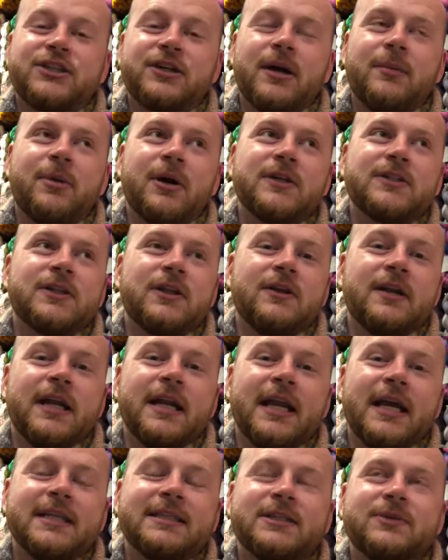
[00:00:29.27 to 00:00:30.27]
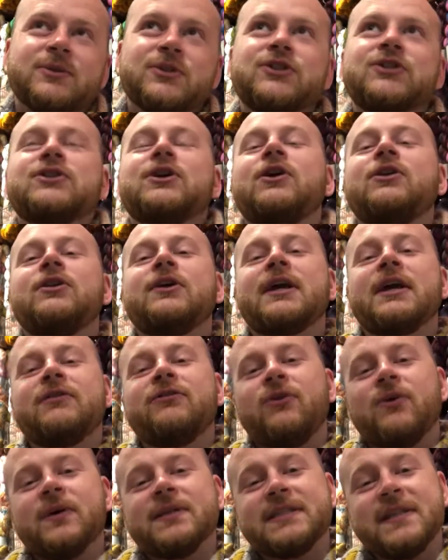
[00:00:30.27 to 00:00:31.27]
year at Barcelona Knits and was so looking
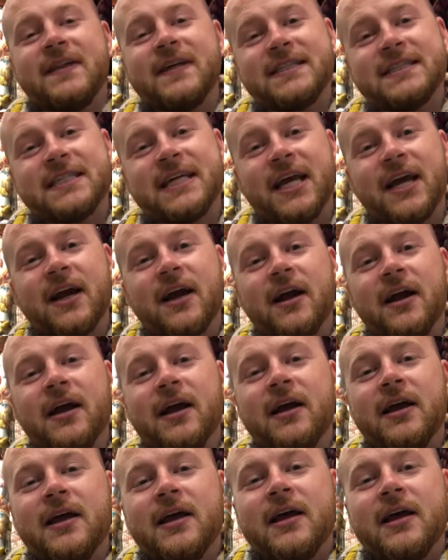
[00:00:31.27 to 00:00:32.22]
forward to this year,